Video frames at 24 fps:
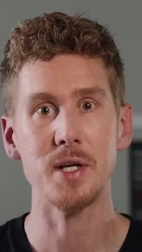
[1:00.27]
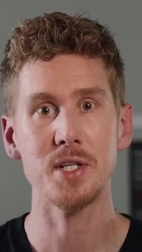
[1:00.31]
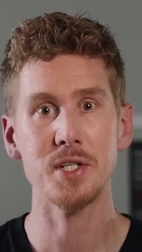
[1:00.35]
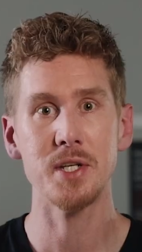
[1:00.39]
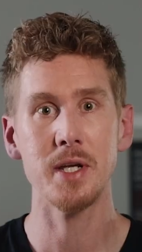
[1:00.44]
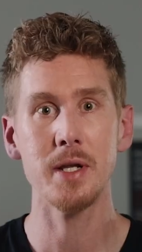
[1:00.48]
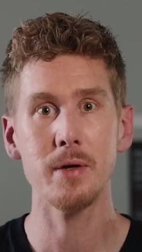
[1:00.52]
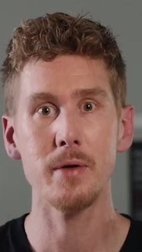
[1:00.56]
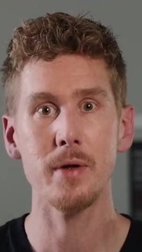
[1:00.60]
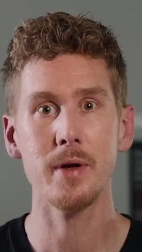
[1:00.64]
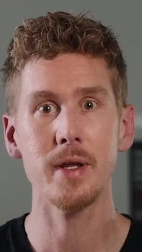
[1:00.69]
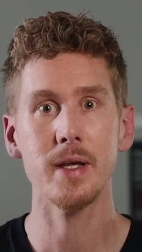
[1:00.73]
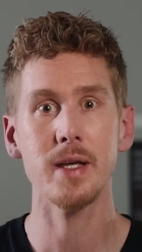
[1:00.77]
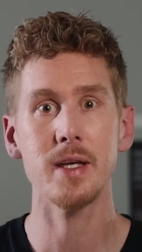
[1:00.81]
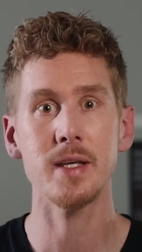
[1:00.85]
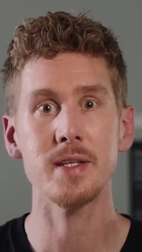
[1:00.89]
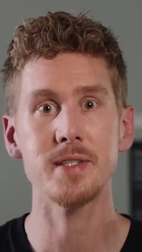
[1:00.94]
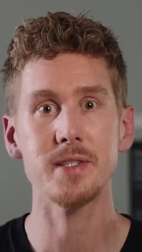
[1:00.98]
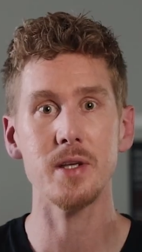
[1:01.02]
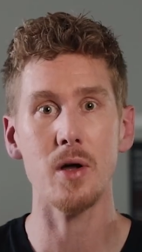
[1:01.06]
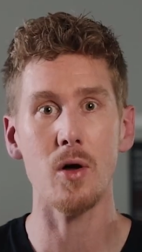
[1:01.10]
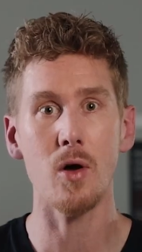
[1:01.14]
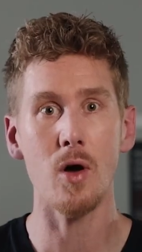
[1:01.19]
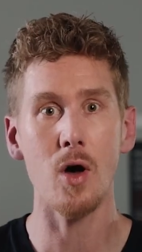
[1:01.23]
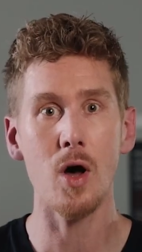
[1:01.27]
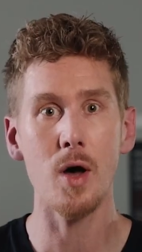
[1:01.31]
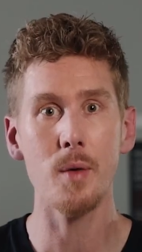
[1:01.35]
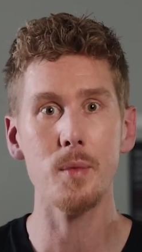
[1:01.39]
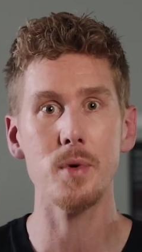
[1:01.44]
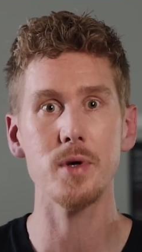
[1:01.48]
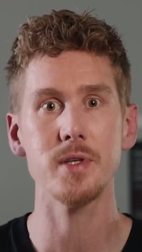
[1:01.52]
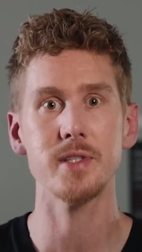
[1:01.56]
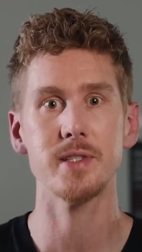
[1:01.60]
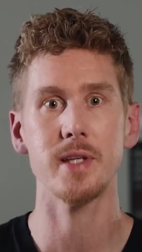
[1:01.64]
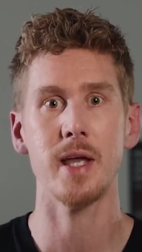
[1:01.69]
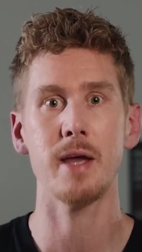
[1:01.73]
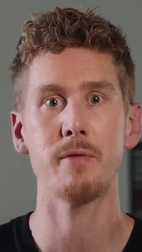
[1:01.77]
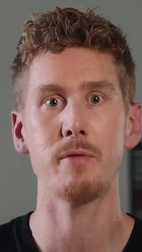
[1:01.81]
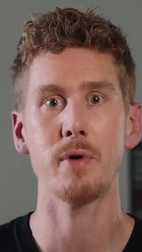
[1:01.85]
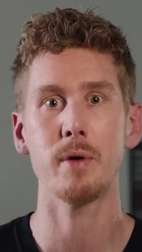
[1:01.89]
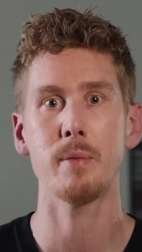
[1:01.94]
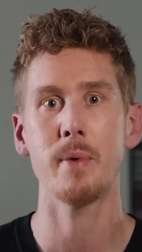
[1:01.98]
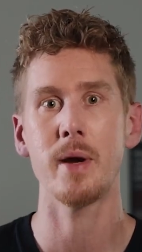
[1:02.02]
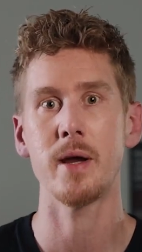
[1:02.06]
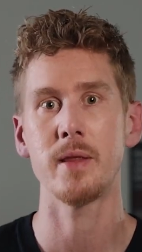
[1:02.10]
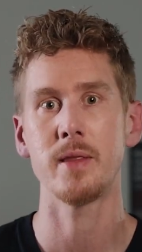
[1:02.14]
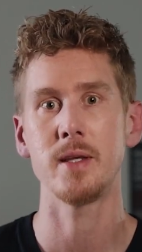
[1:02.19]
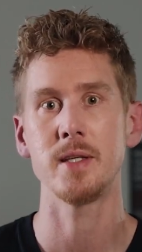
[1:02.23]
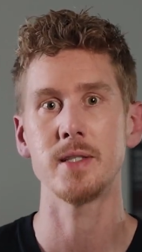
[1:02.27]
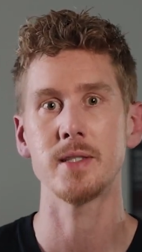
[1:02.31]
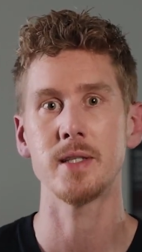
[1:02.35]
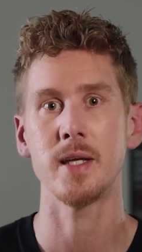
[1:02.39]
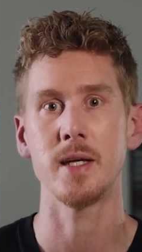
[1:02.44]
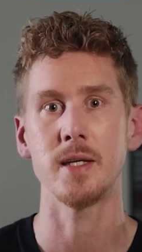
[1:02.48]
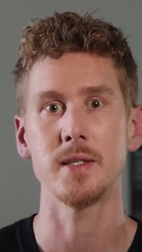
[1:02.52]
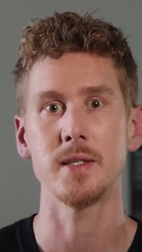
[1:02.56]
Machine learning is almost everywhere these